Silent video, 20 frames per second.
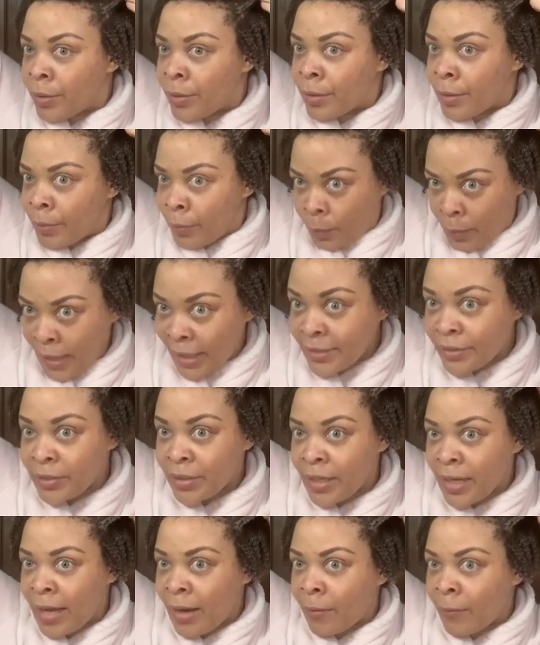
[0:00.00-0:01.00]

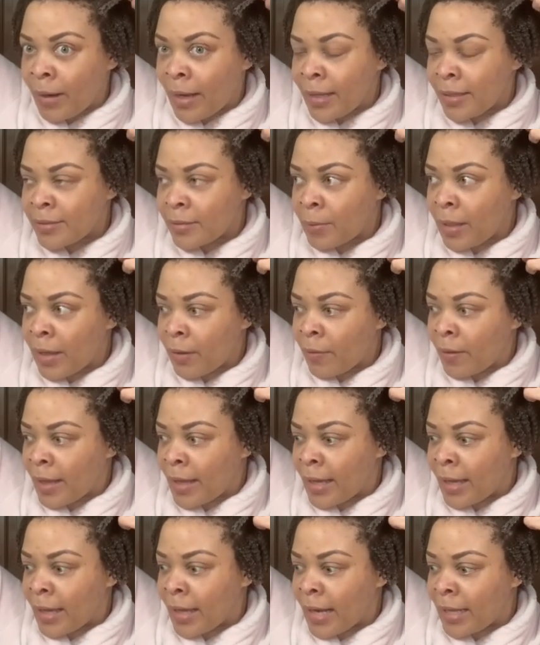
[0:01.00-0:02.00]
right, because I'm like,
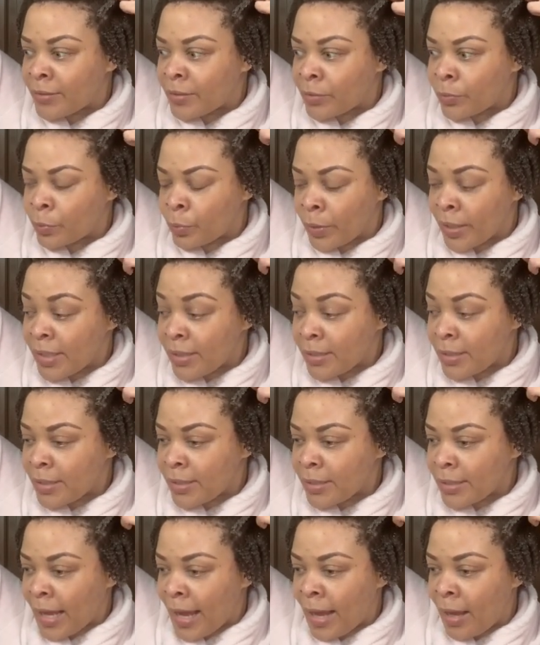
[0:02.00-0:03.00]
okay, can I just rinse this
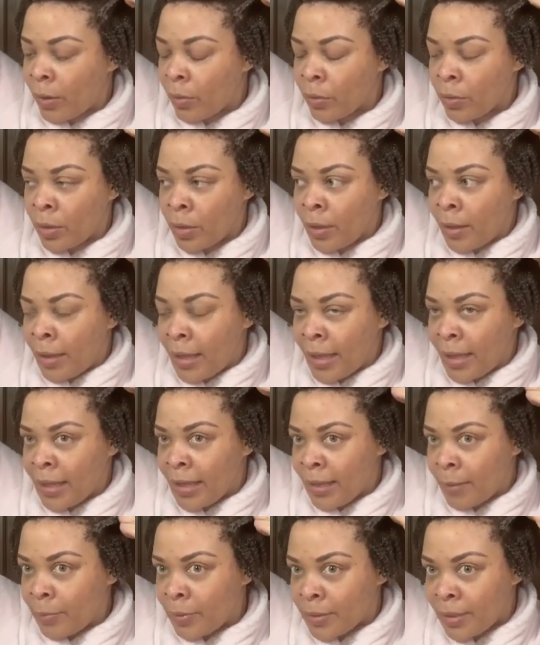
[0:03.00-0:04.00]
out and
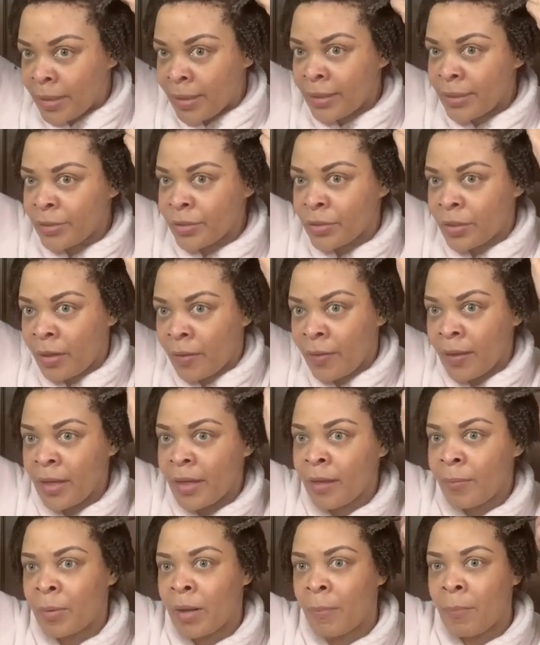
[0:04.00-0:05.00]
then put the conditioner on there?
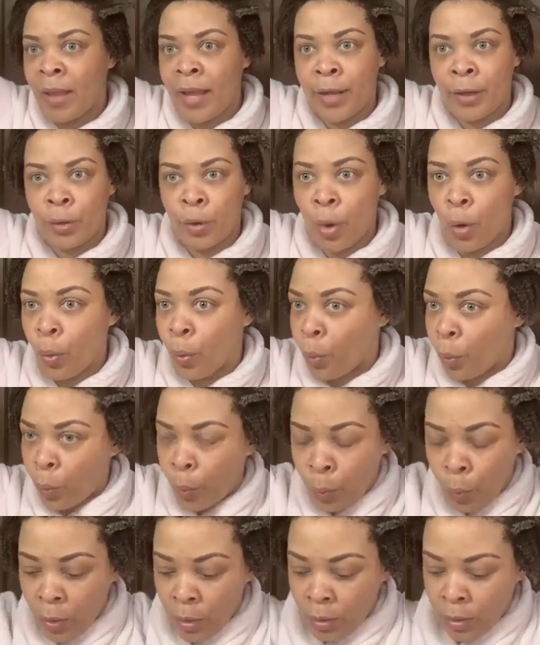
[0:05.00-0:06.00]
But I'm like,
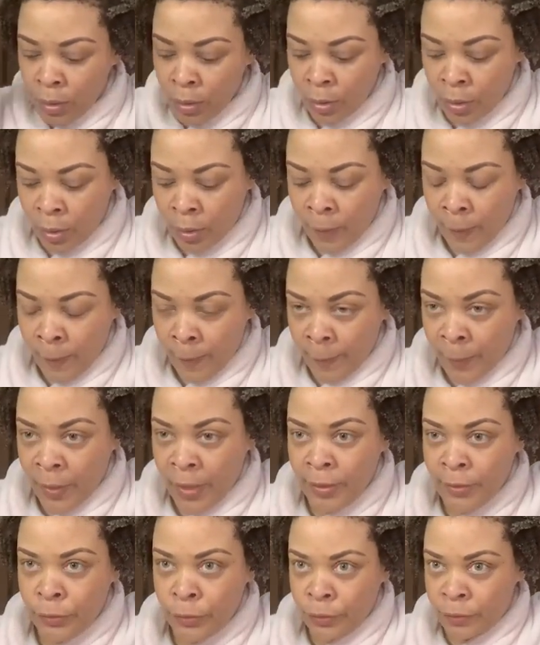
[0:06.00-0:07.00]
no,
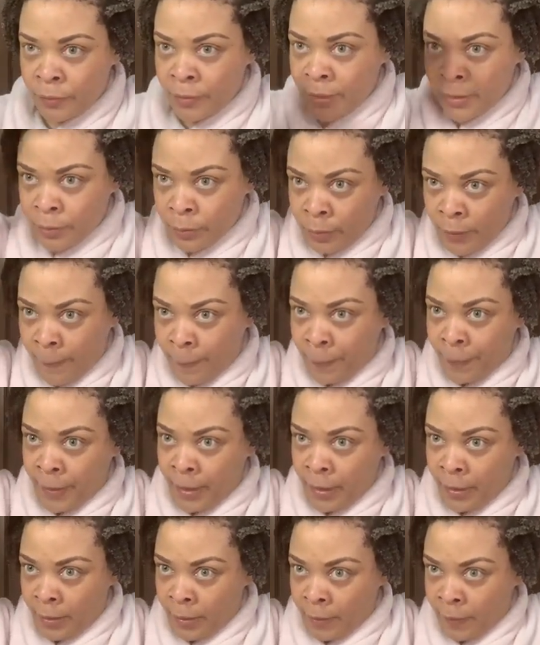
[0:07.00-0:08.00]
because you've
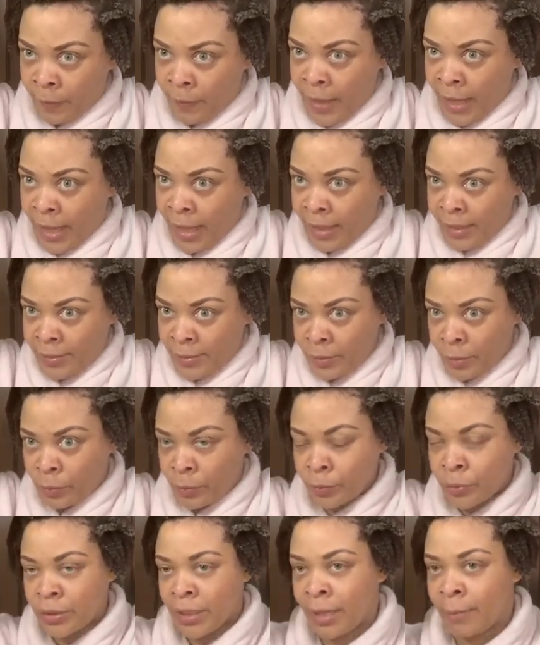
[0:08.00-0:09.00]
disrupted things. So you
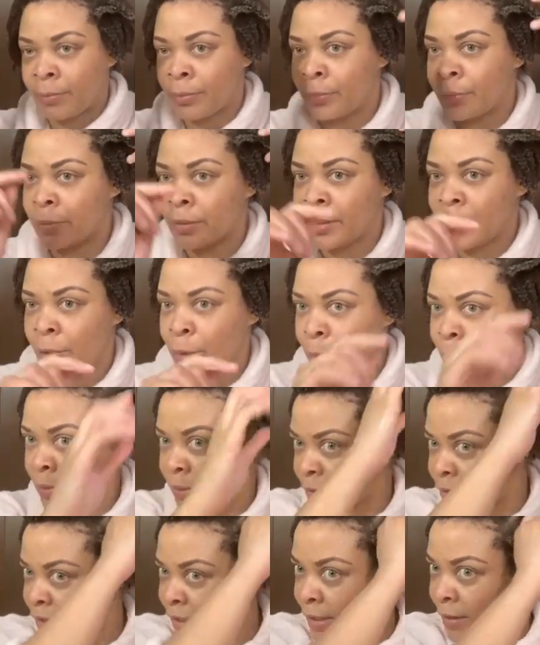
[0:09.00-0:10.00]
shampooed and then you put a
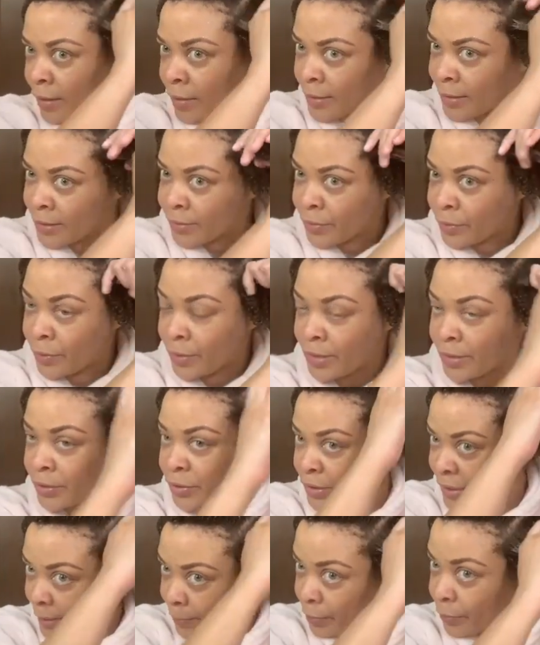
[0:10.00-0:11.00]
gel on there, so you need to
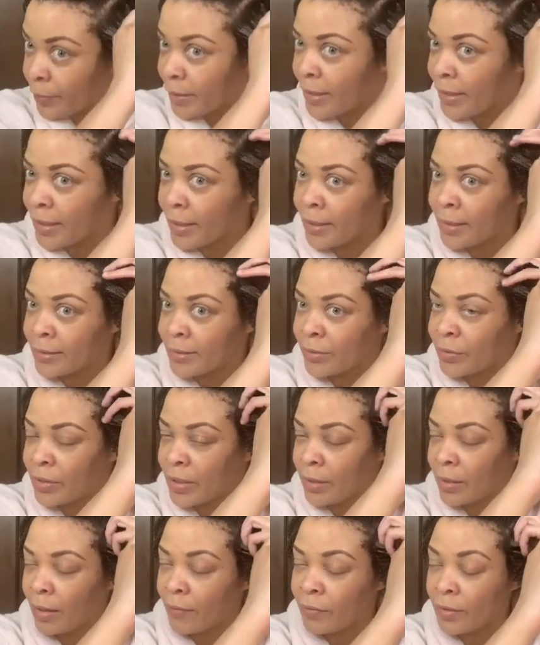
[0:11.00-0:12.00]
shampoo again, get the
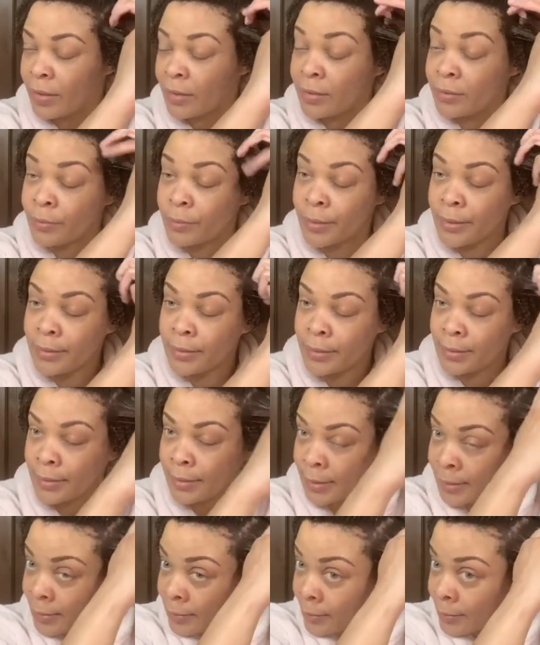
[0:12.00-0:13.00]
gel off here. This is what I did,
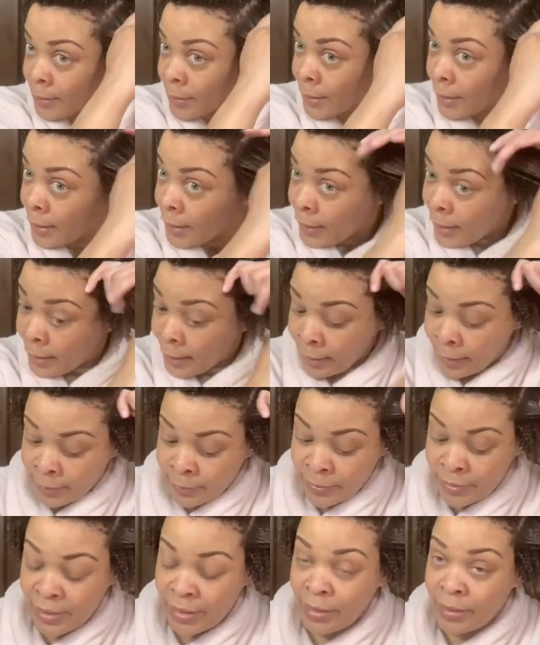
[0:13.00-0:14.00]
y'all. I was
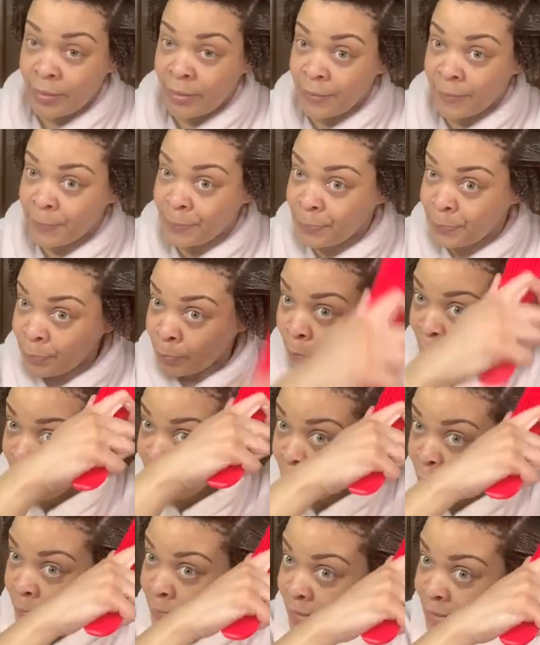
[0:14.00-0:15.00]
telling you, made a
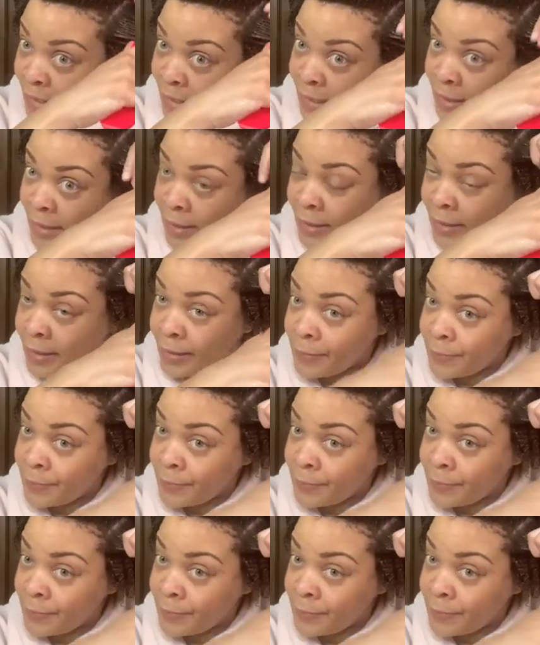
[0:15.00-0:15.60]
little mistake in there.